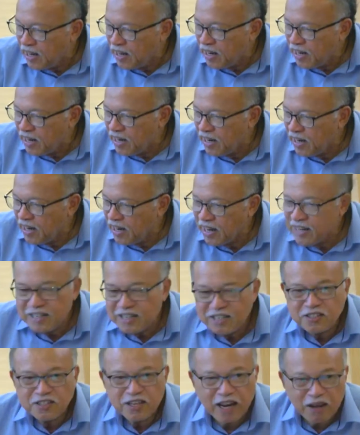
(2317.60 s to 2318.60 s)

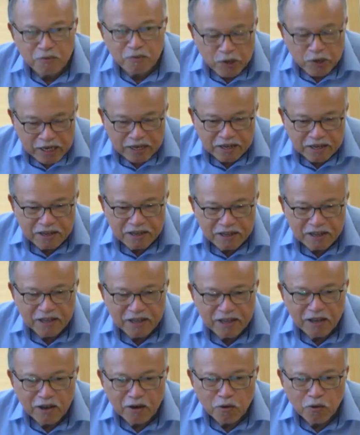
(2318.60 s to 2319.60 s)
non-Islamic
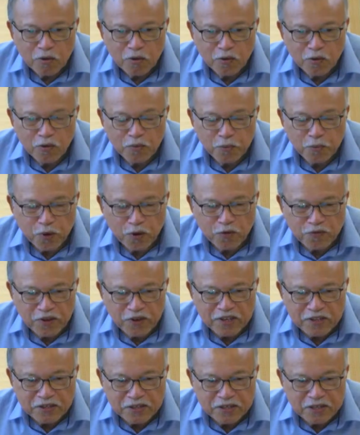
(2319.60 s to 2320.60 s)
who
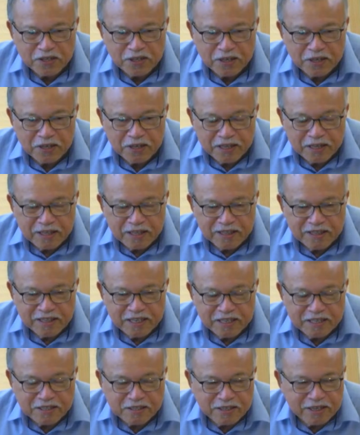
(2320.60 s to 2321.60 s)
profess
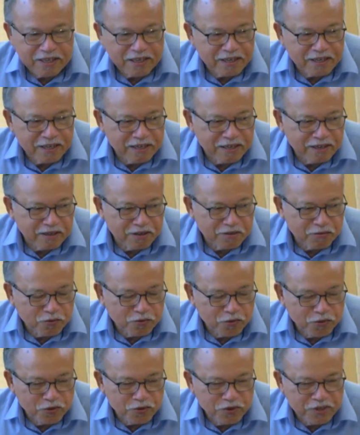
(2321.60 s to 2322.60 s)
this uh,
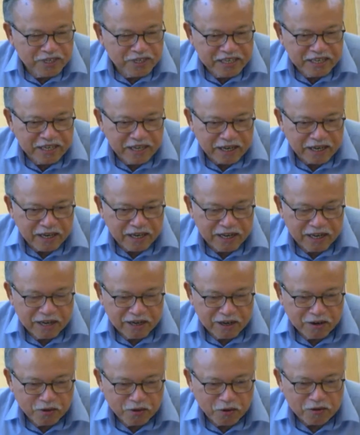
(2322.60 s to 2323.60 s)
Wujudiyah
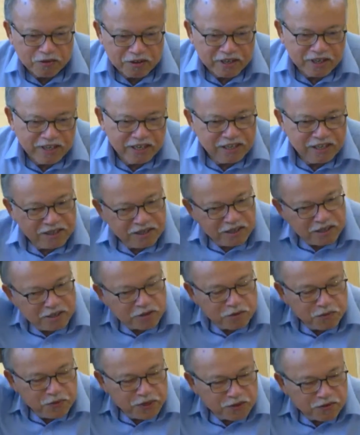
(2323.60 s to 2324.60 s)
doctrine
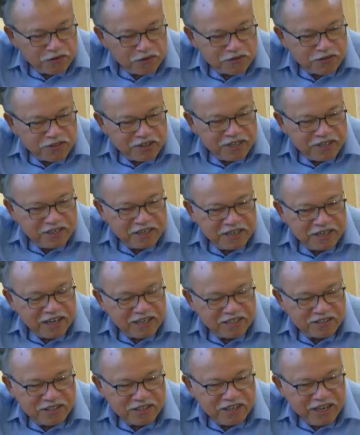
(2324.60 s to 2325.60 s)
should be considered
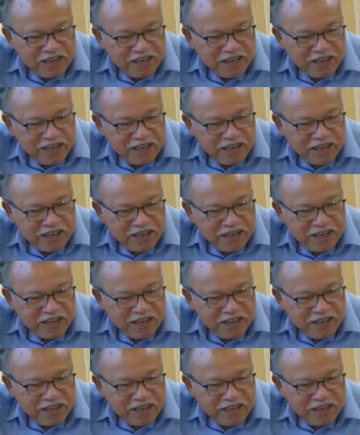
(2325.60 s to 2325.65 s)
as